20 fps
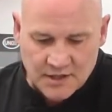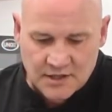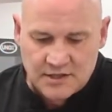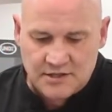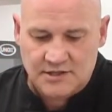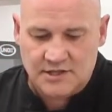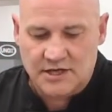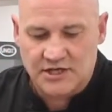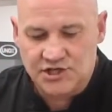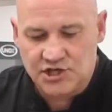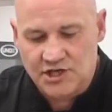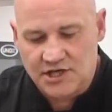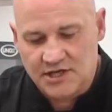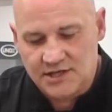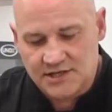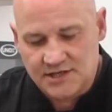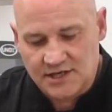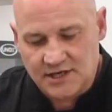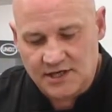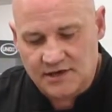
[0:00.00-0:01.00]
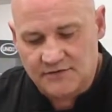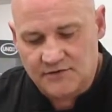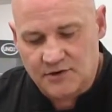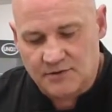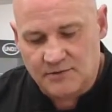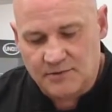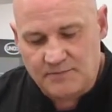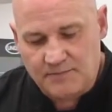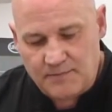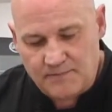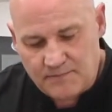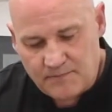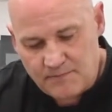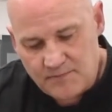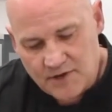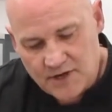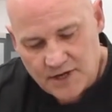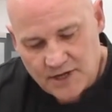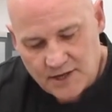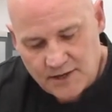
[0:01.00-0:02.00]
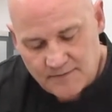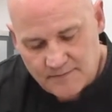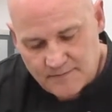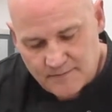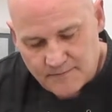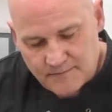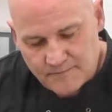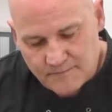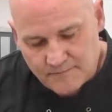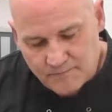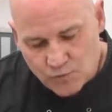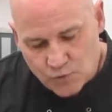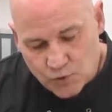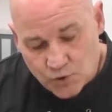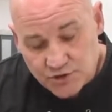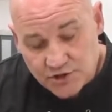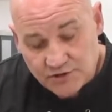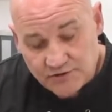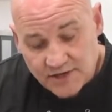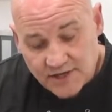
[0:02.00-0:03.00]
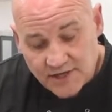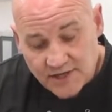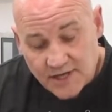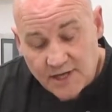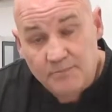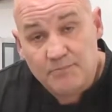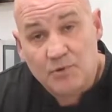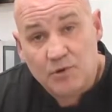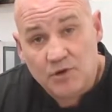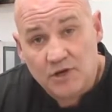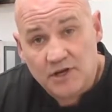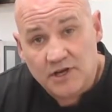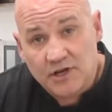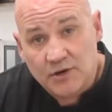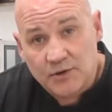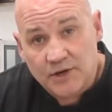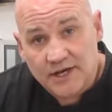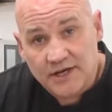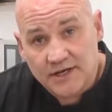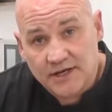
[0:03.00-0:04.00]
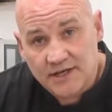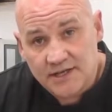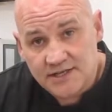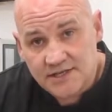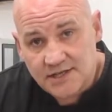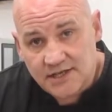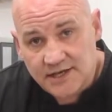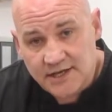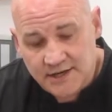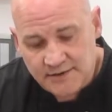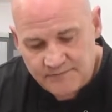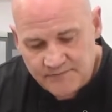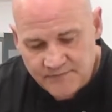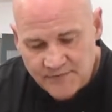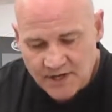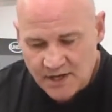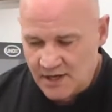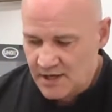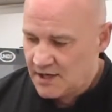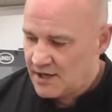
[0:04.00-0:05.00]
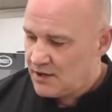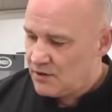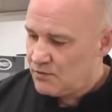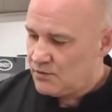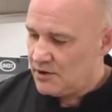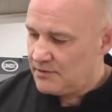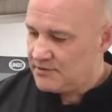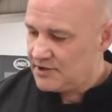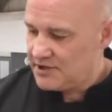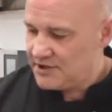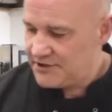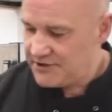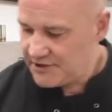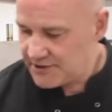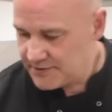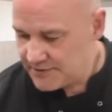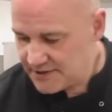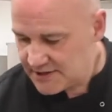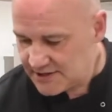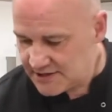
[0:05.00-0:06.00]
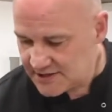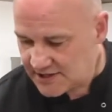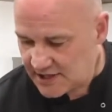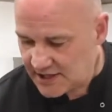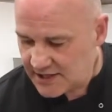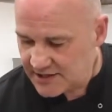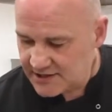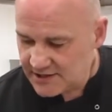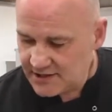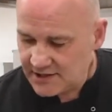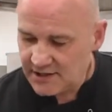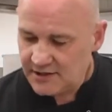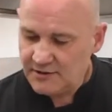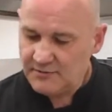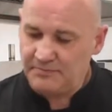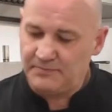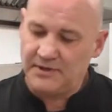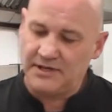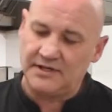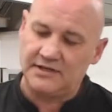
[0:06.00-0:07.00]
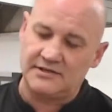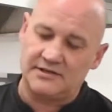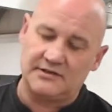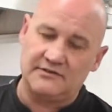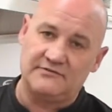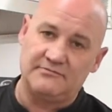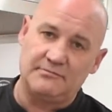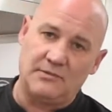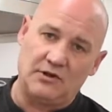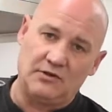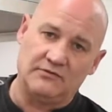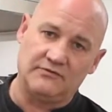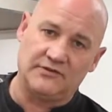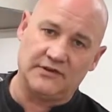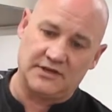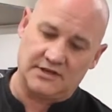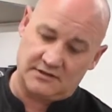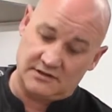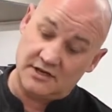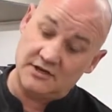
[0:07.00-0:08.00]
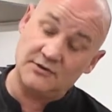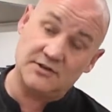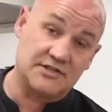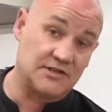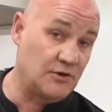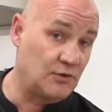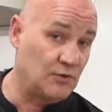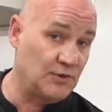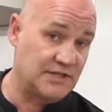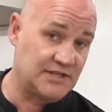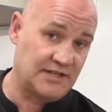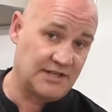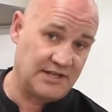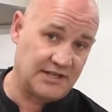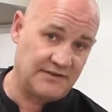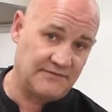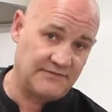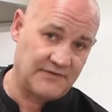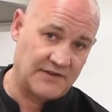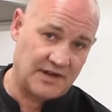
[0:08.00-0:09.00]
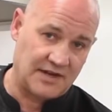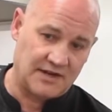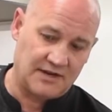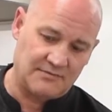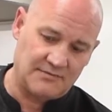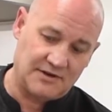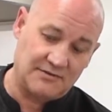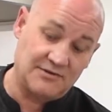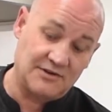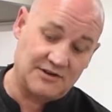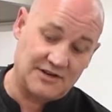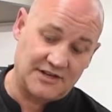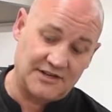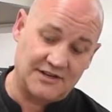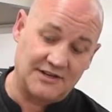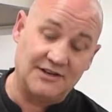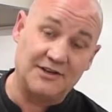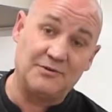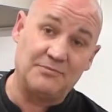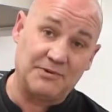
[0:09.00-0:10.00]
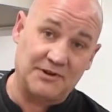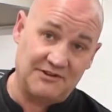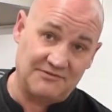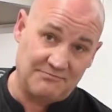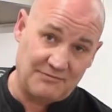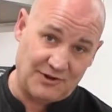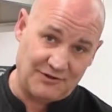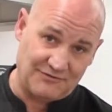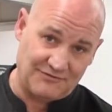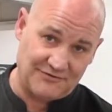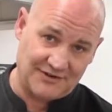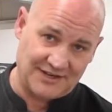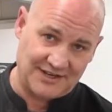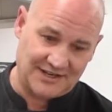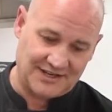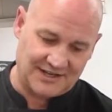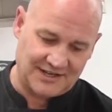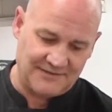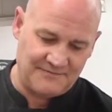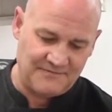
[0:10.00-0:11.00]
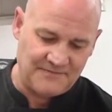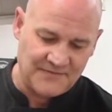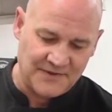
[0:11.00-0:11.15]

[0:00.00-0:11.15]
So as you can see, I've got my water in there boiling away nicely. What I'm going to do is add a little bit of malt vinegar. No, it's not whiskey. I'm going to add a little bit of malt vinegar.